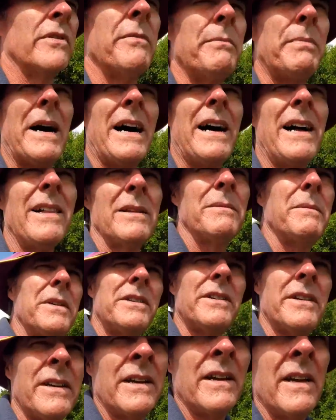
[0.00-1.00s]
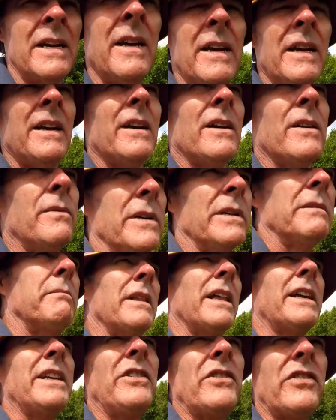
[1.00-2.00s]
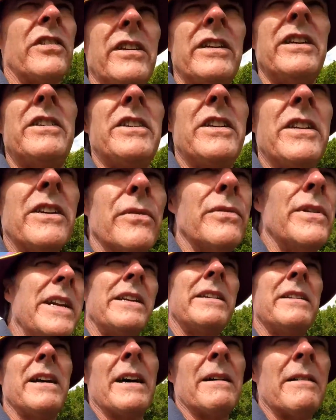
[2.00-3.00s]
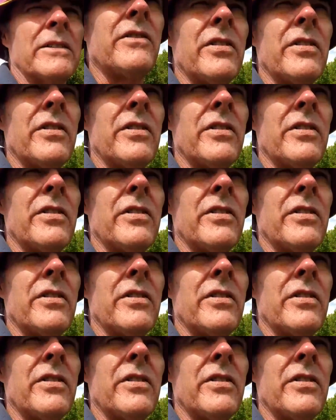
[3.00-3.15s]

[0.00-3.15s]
of Parliament with bloody cheesy grin